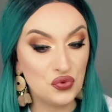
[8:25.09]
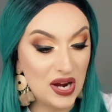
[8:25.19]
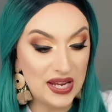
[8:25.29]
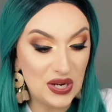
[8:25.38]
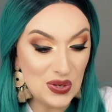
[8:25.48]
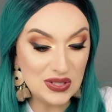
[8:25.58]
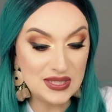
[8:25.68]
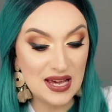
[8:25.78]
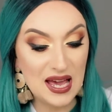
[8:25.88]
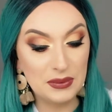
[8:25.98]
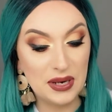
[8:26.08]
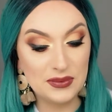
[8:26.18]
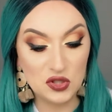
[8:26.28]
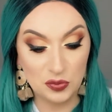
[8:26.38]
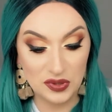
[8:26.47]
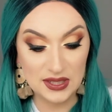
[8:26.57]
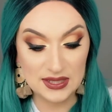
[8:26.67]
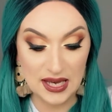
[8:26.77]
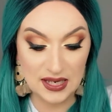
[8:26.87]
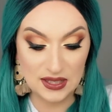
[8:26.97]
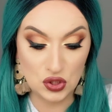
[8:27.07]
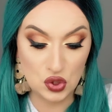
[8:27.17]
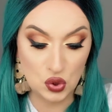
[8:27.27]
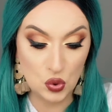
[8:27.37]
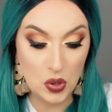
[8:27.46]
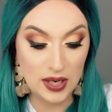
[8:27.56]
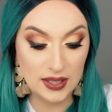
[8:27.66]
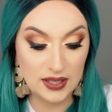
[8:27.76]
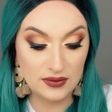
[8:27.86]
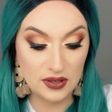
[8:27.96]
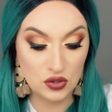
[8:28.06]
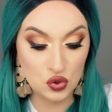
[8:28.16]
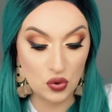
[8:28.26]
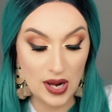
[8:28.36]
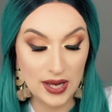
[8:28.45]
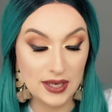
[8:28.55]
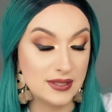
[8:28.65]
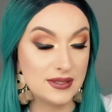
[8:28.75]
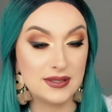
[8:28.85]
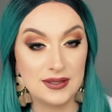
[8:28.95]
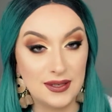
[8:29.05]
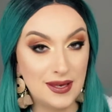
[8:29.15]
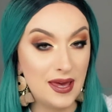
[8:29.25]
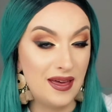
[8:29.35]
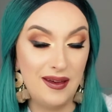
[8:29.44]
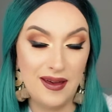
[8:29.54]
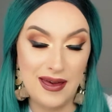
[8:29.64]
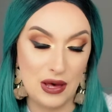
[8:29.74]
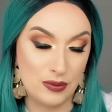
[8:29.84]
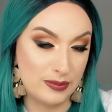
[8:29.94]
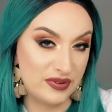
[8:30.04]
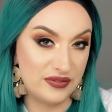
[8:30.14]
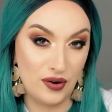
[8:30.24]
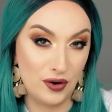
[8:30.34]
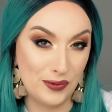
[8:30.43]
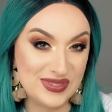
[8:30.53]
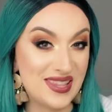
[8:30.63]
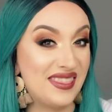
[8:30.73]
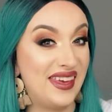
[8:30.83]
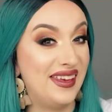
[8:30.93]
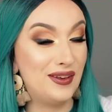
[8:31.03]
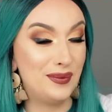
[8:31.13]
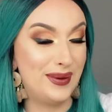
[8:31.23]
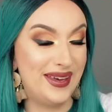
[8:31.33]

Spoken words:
right on time, and I'm super excited to give it a try and see how it performs. Thank you,